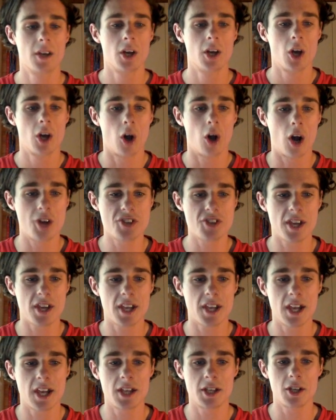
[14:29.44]
Isaac
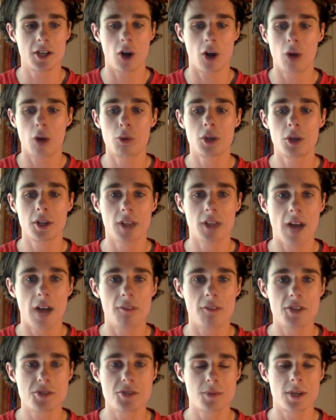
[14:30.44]
Heaney, I really
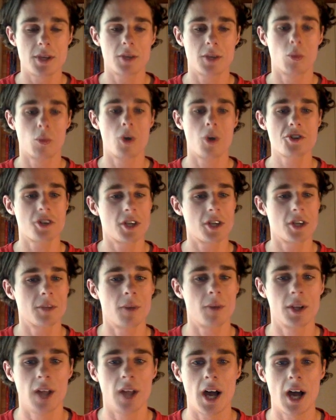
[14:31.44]
love this pick. Wasn't in
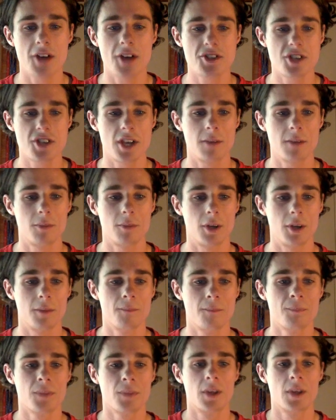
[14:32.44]
my last team,
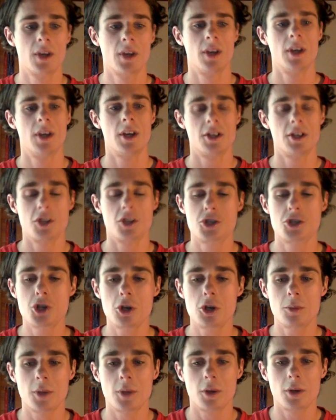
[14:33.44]
but the
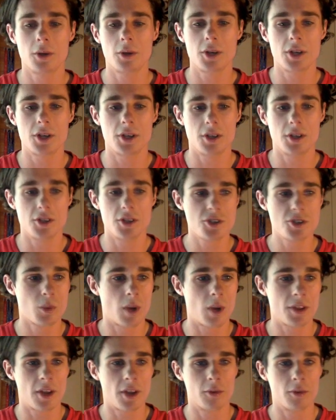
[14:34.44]
durability is the
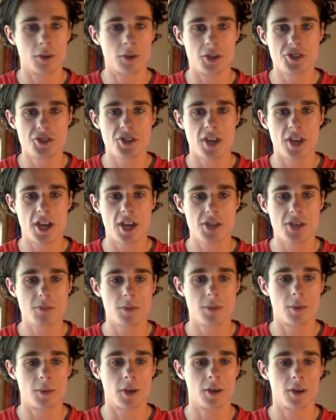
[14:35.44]
one that really scares
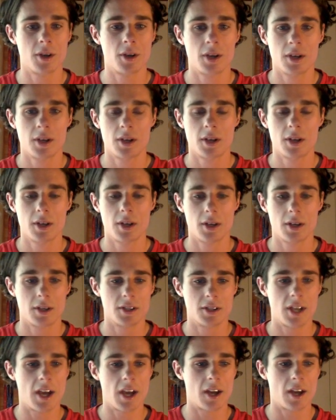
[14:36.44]
me. But
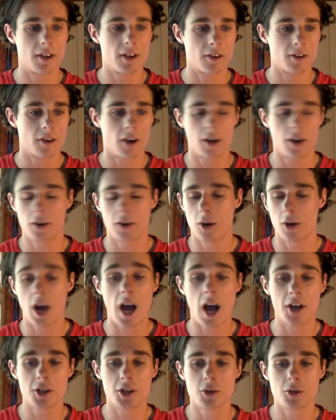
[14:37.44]
yeah,
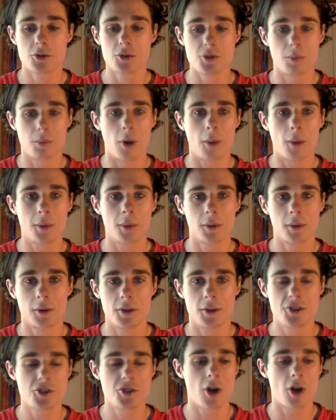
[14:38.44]
articles are popular
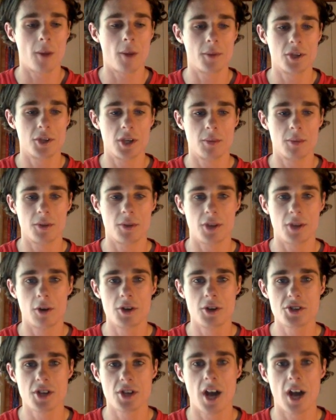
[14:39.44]
this time of the year, but there
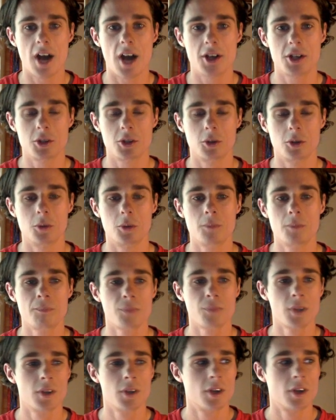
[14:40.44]
is an article,
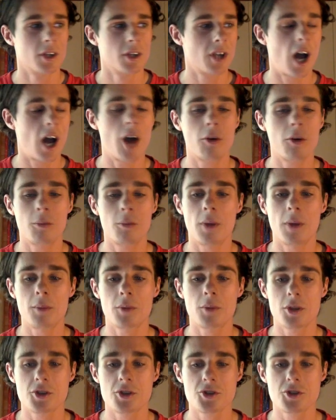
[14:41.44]
can't
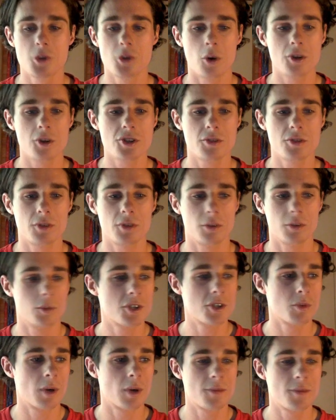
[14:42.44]
remember the source of it,
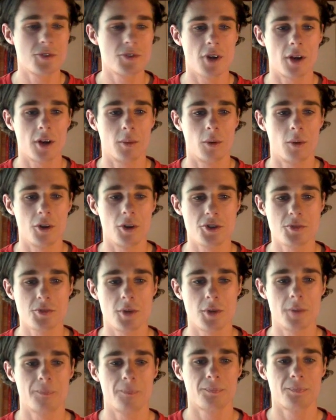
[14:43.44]
which website it was,
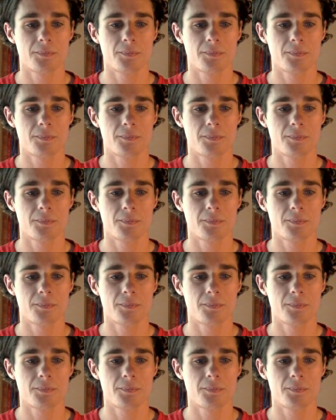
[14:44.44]
but